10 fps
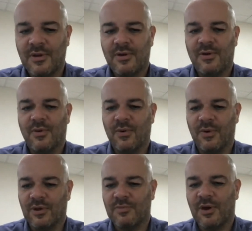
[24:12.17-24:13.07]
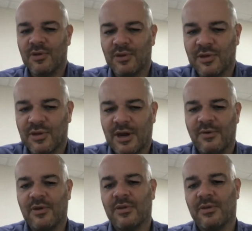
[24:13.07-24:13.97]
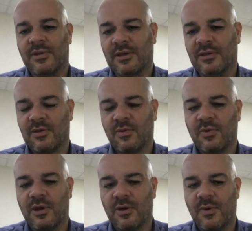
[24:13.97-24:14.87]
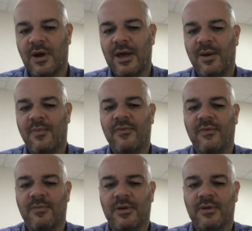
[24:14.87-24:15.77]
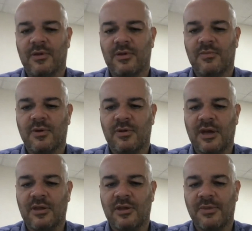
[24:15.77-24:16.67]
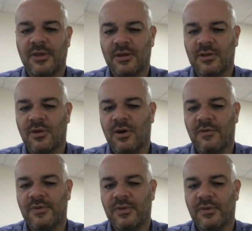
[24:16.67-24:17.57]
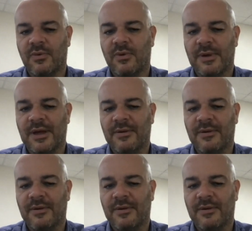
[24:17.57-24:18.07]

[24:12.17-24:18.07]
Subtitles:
or exposure to steroids and things is also quite helpful, because that's something that's not often thought about.